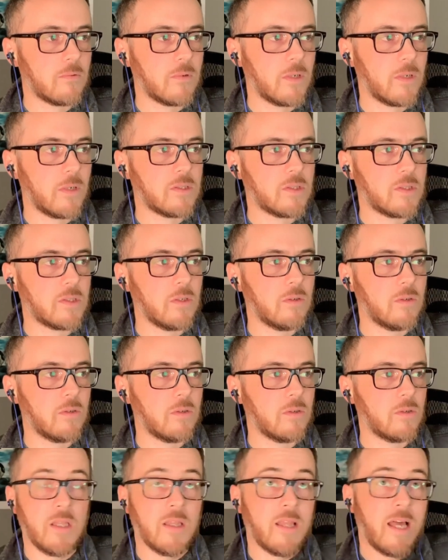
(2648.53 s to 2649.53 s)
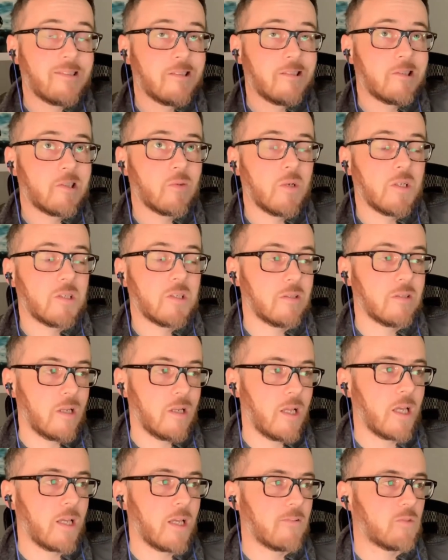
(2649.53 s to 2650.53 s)
So in that situation, the
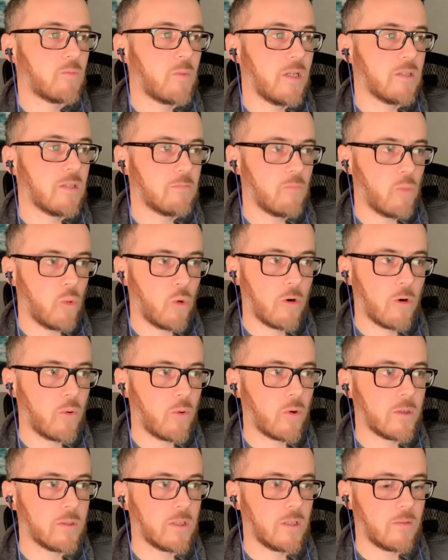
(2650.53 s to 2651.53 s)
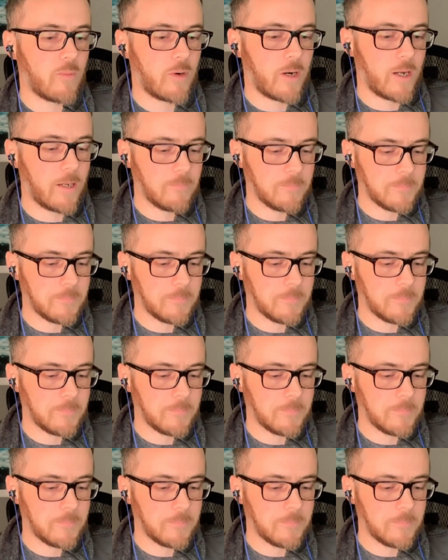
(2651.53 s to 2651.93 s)
negative space is more important than the bride,